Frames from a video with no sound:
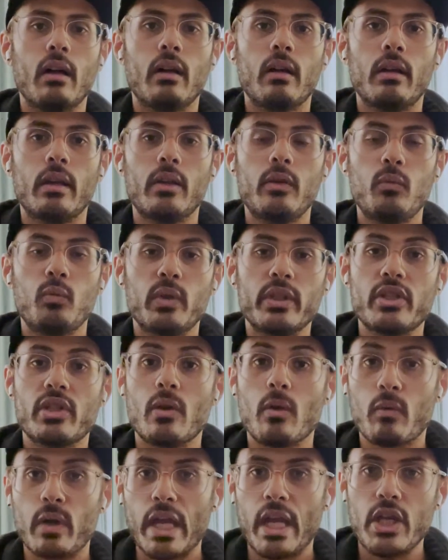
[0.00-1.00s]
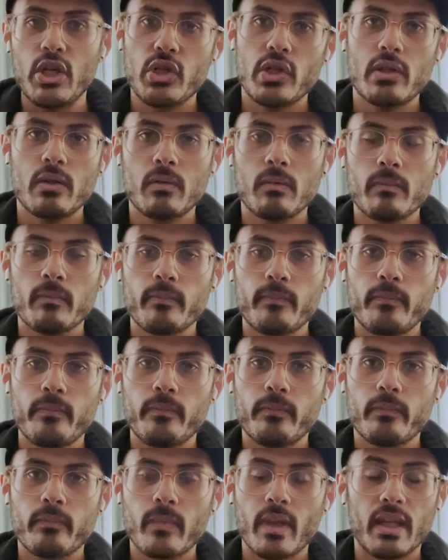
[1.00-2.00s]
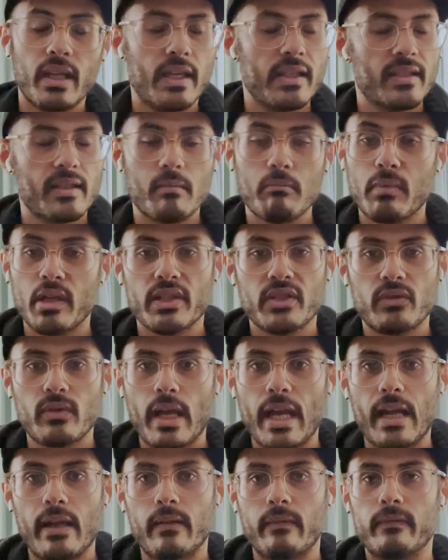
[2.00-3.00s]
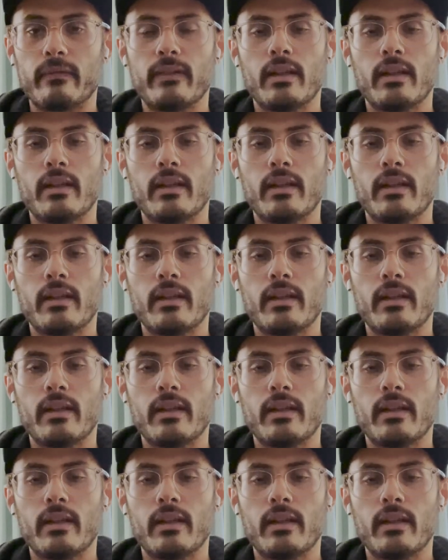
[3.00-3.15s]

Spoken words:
in which occasion, it's a must to have.